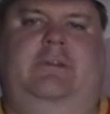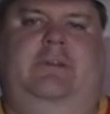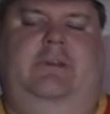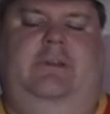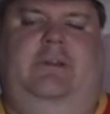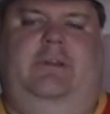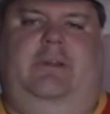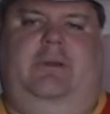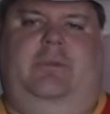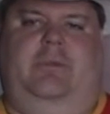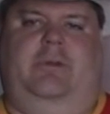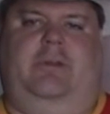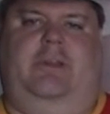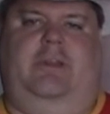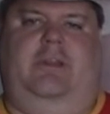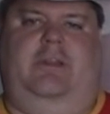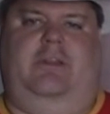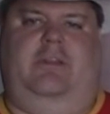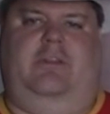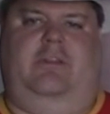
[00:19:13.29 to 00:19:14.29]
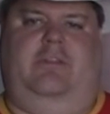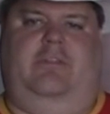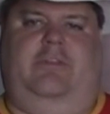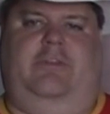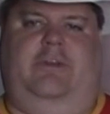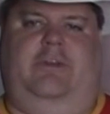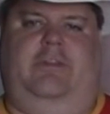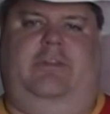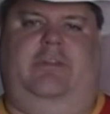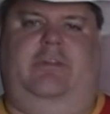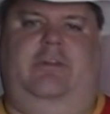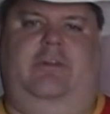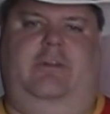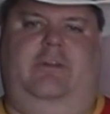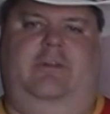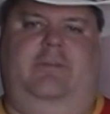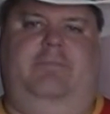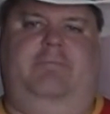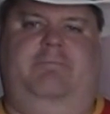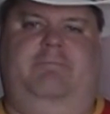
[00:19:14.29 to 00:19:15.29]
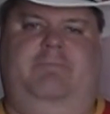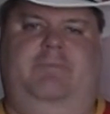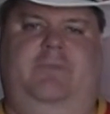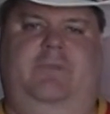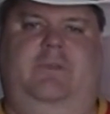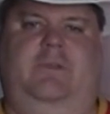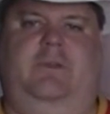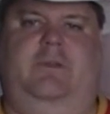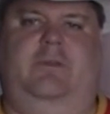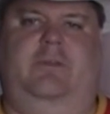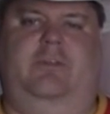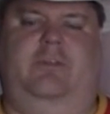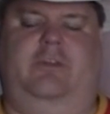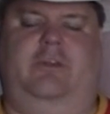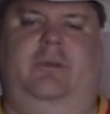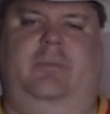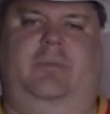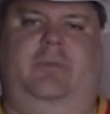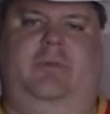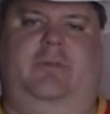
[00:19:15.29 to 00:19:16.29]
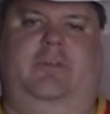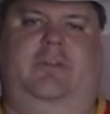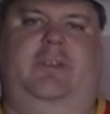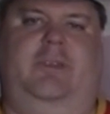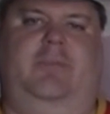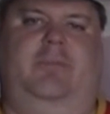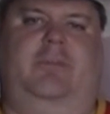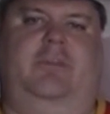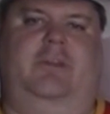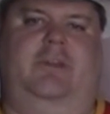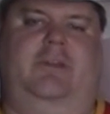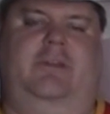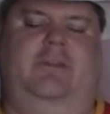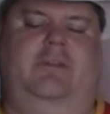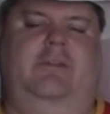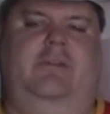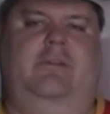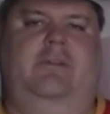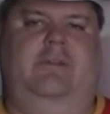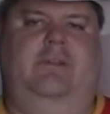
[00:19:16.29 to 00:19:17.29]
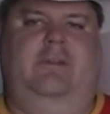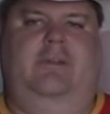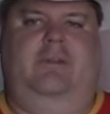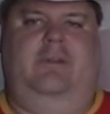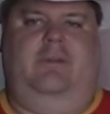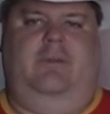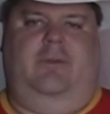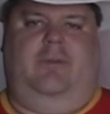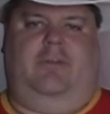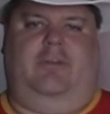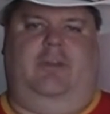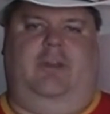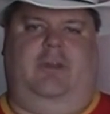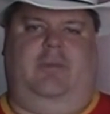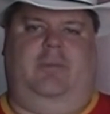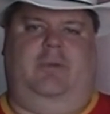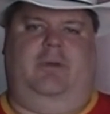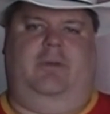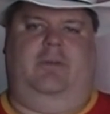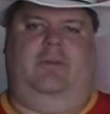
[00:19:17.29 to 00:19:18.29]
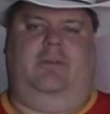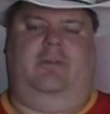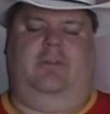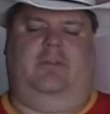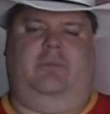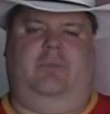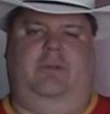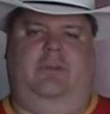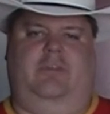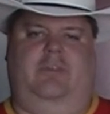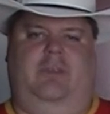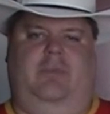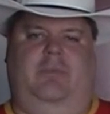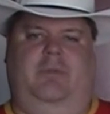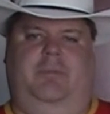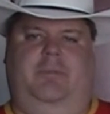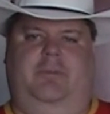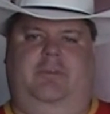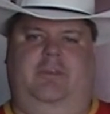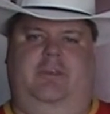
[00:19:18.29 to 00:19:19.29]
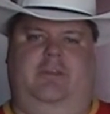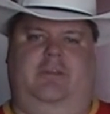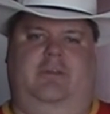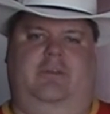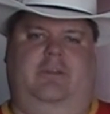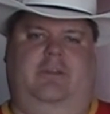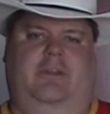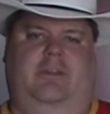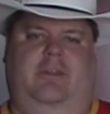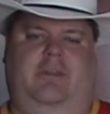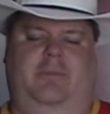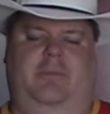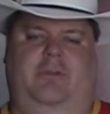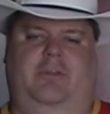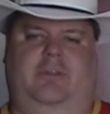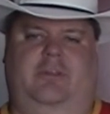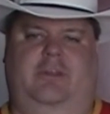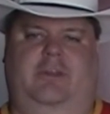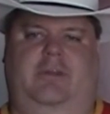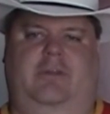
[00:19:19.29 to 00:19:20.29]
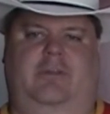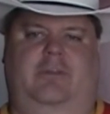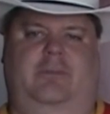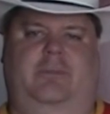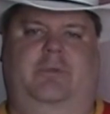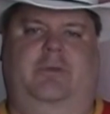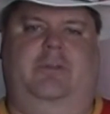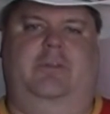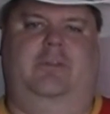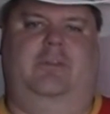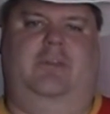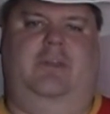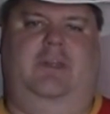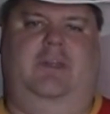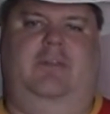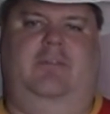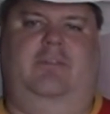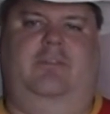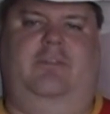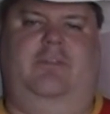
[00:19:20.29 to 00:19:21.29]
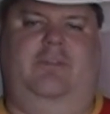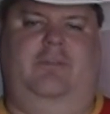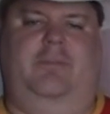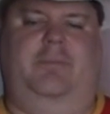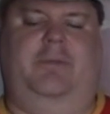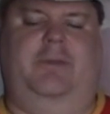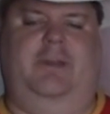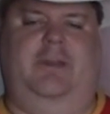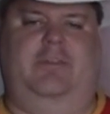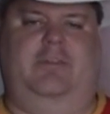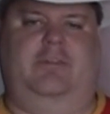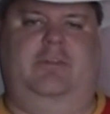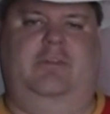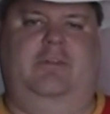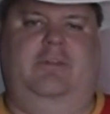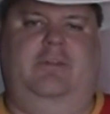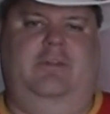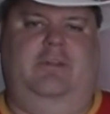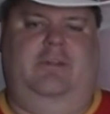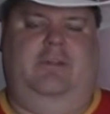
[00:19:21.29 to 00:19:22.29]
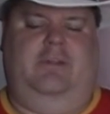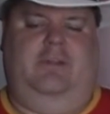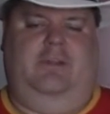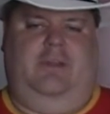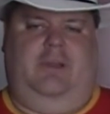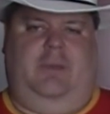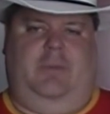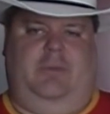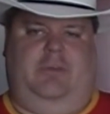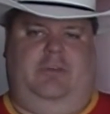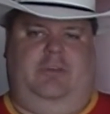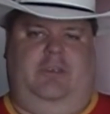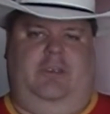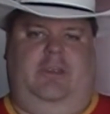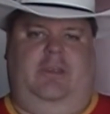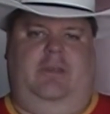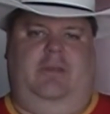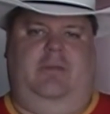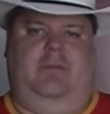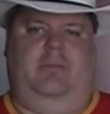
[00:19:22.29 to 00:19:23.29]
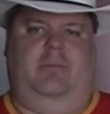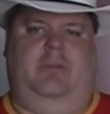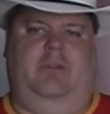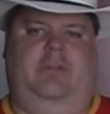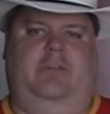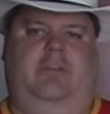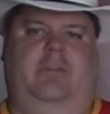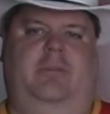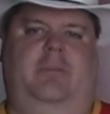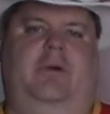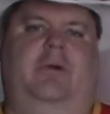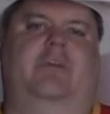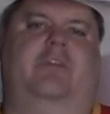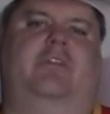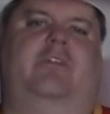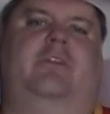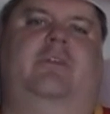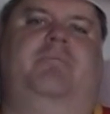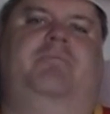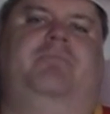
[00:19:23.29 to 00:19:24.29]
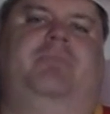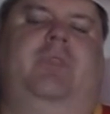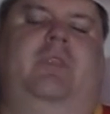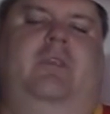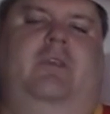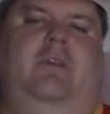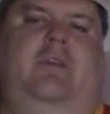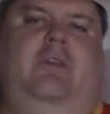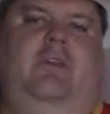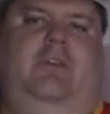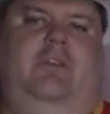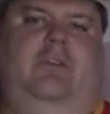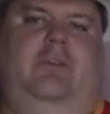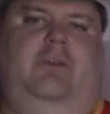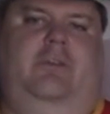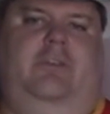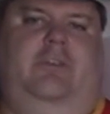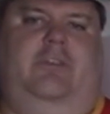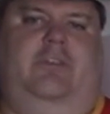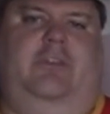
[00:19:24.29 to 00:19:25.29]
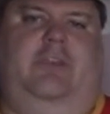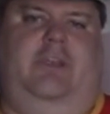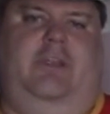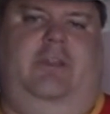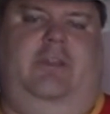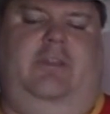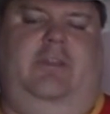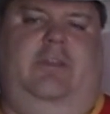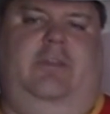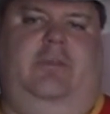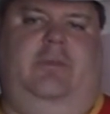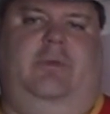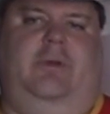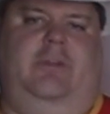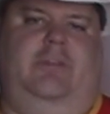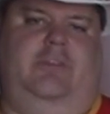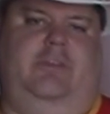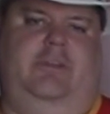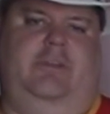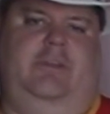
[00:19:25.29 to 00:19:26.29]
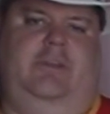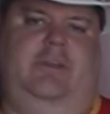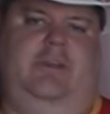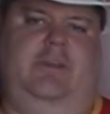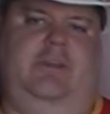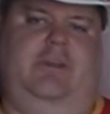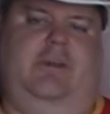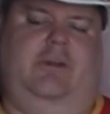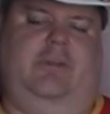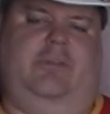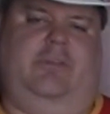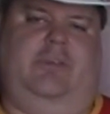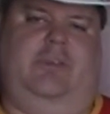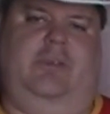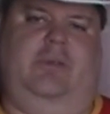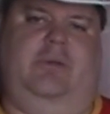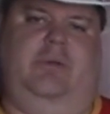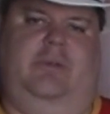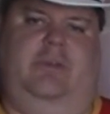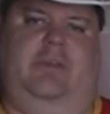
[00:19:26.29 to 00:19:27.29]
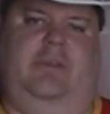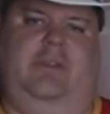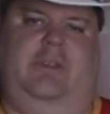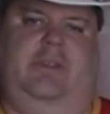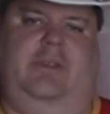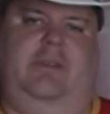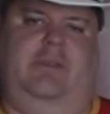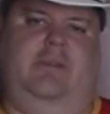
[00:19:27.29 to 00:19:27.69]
you know, we're getting into the final third, and, you know, there's a couple more teams that we'll talk about, and there's one team in particular that I think most Calgary sports fans from the past, I would say, miss the most. So as I say, thanks for watching, and I'll see you in the